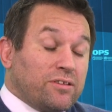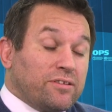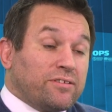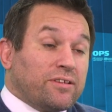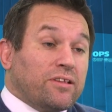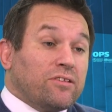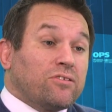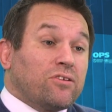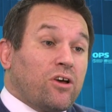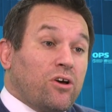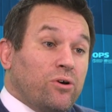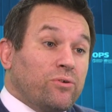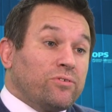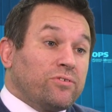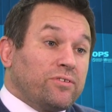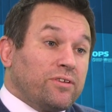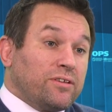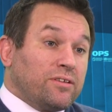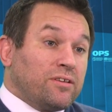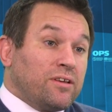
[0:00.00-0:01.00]
center
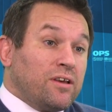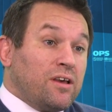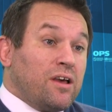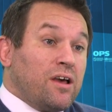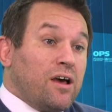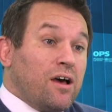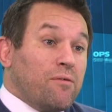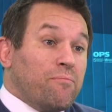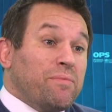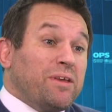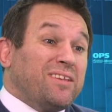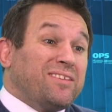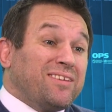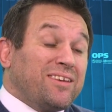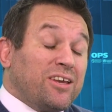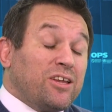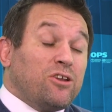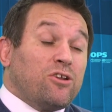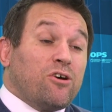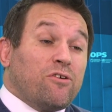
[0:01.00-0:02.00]
hosted a
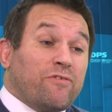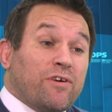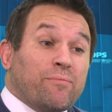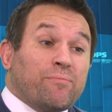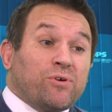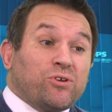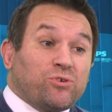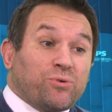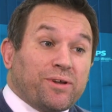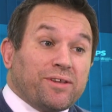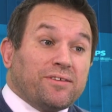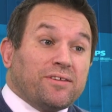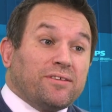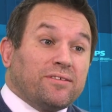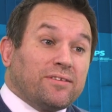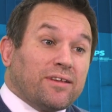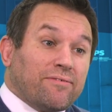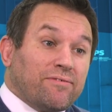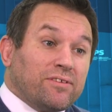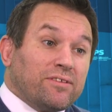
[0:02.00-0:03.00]
meeting in November
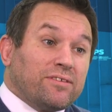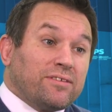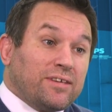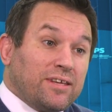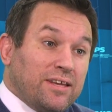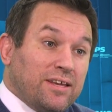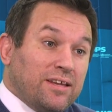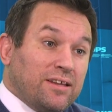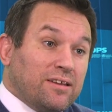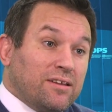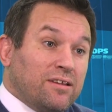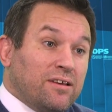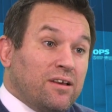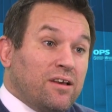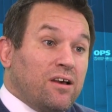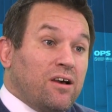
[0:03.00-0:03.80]
2017